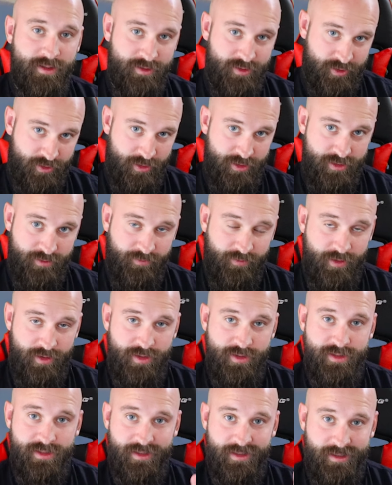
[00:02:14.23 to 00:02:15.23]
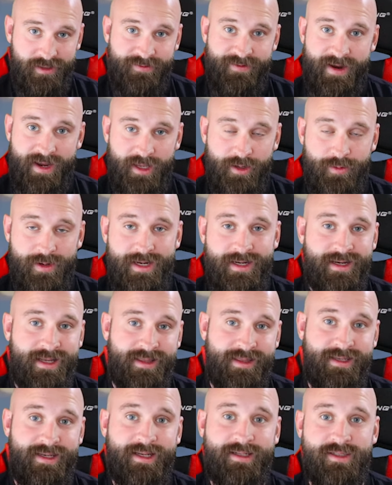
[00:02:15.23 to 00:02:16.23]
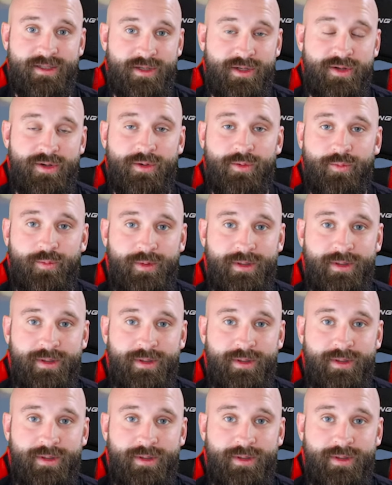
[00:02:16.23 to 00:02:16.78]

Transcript: Search first, evaluate, and then execute.